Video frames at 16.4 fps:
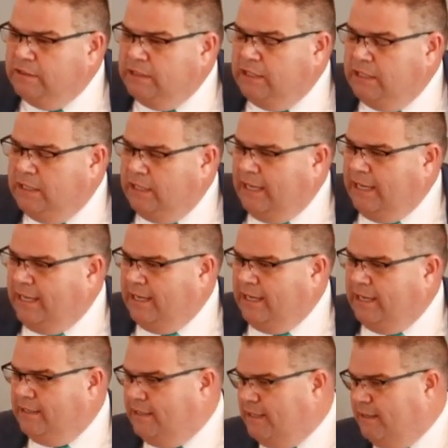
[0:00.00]

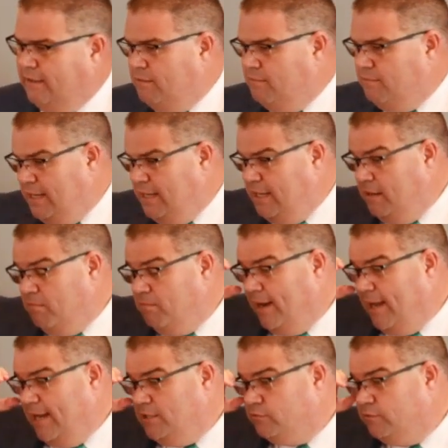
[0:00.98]
and uh, the meeting
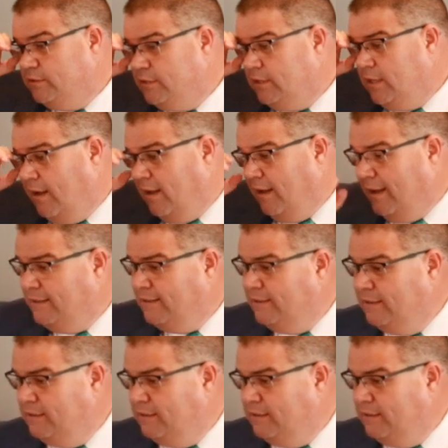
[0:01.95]
place with God,